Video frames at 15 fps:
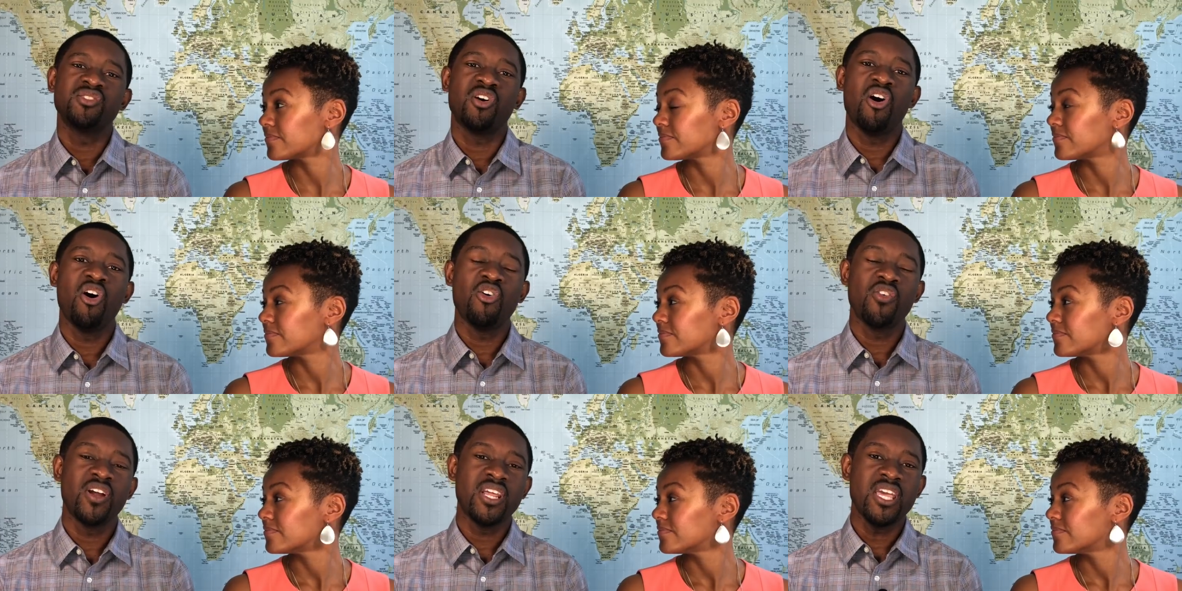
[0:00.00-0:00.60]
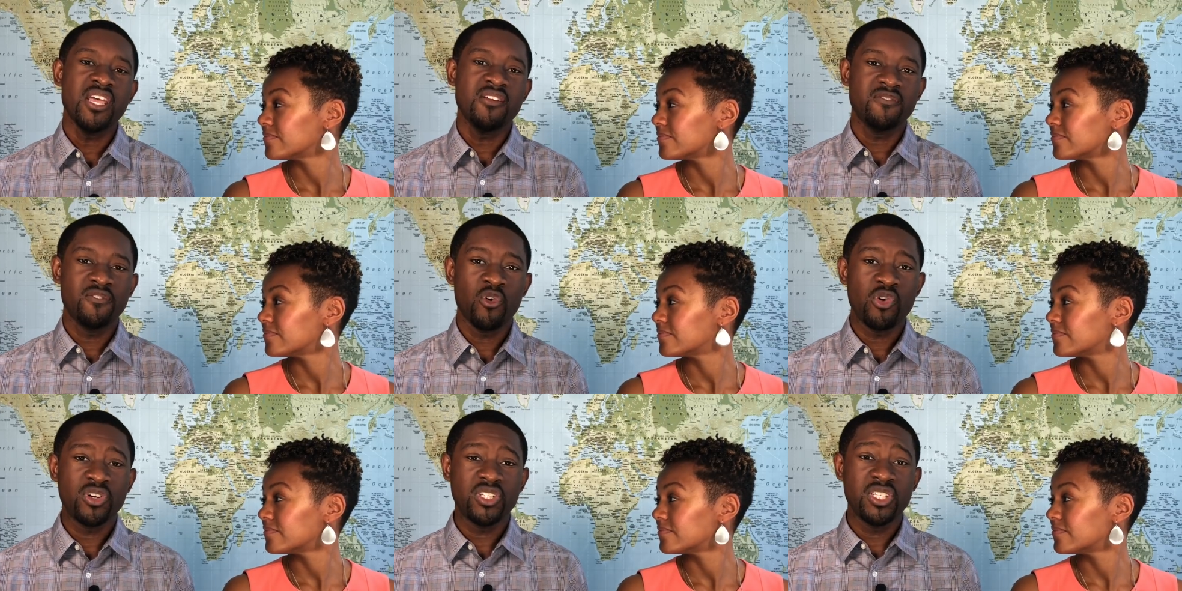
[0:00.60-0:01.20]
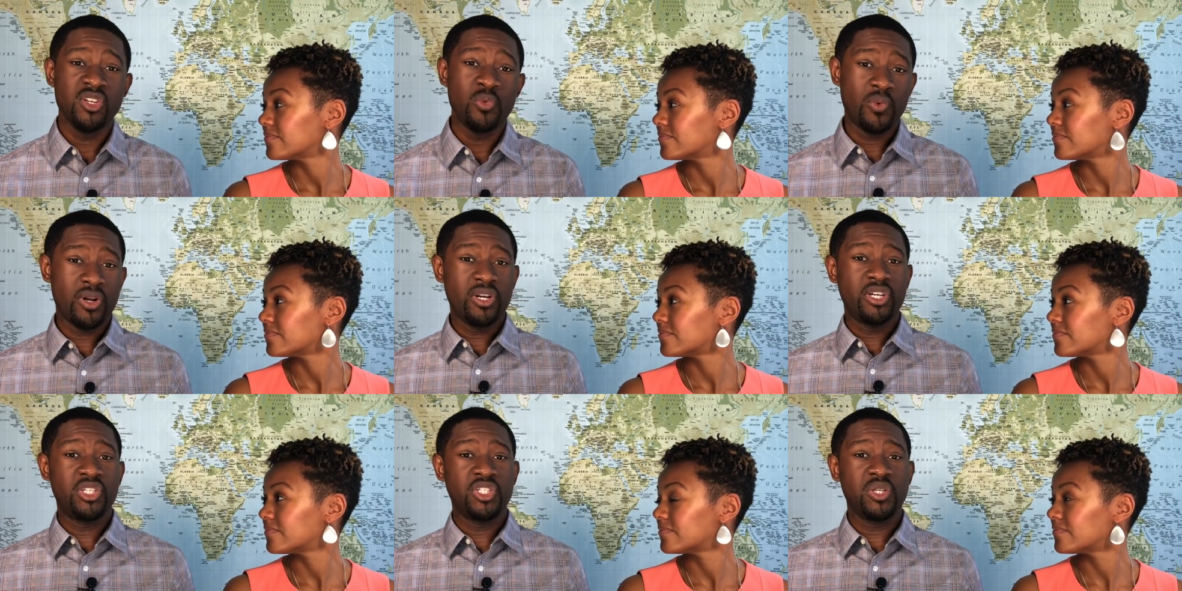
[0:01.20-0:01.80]
Speaker 1: is already already and you
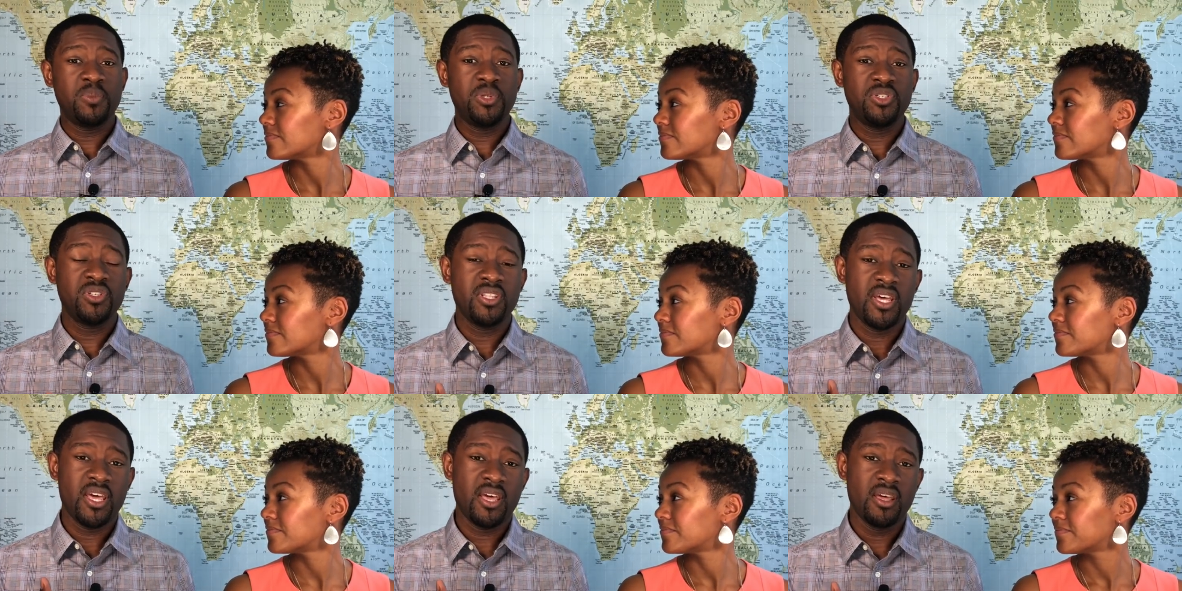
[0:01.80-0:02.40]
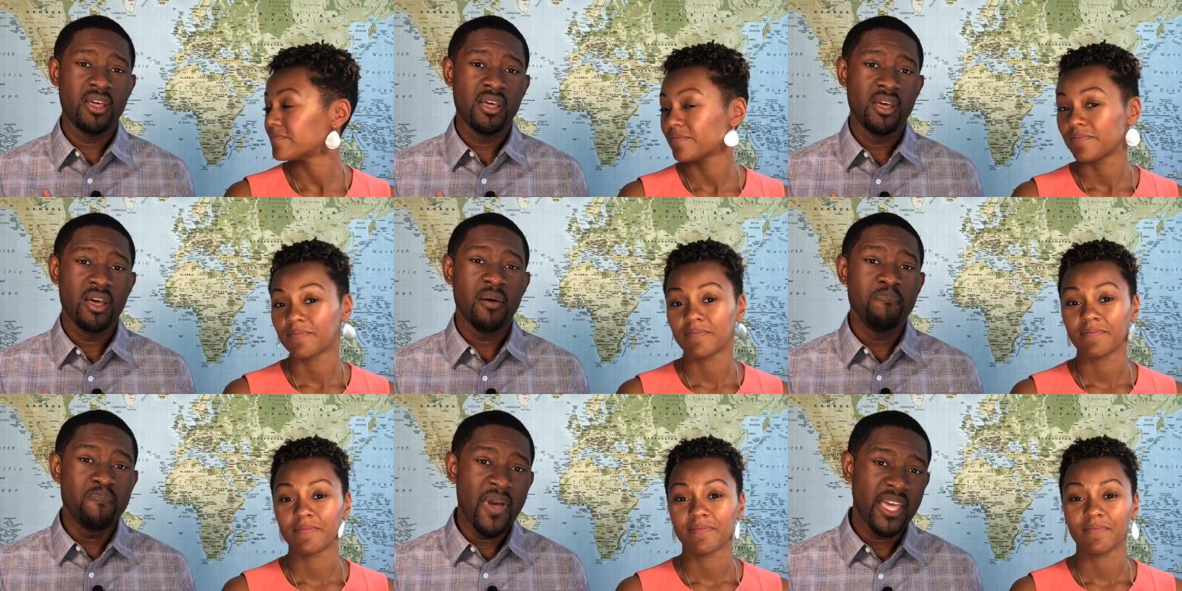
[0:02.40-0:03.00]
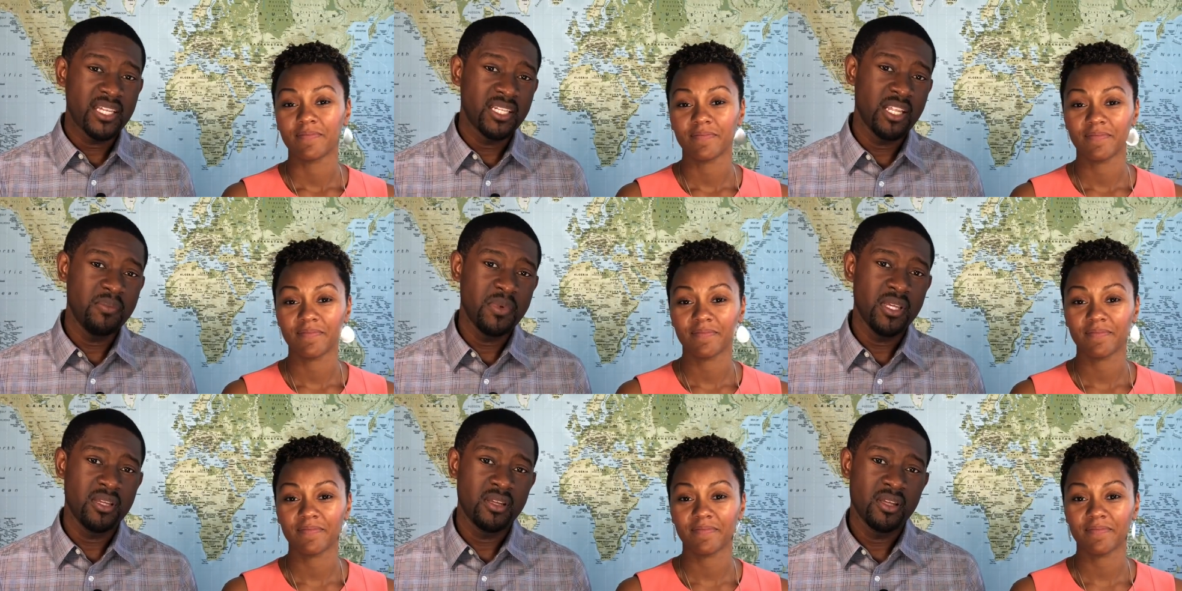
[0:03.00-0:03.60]
want to contribute to that MEC
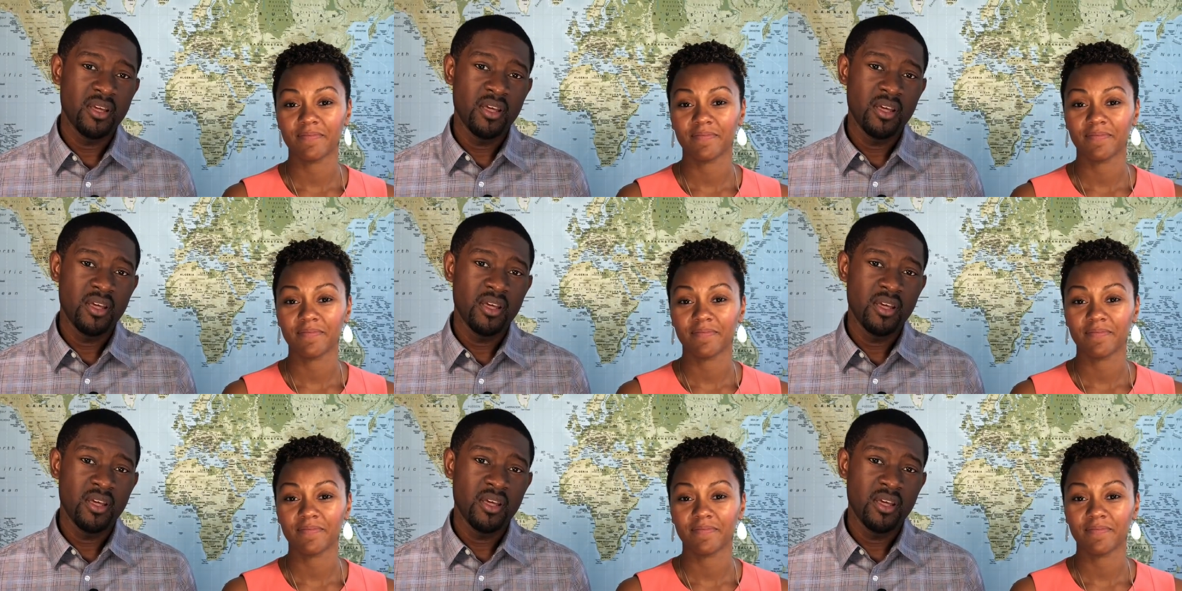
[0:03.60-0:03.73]
limit,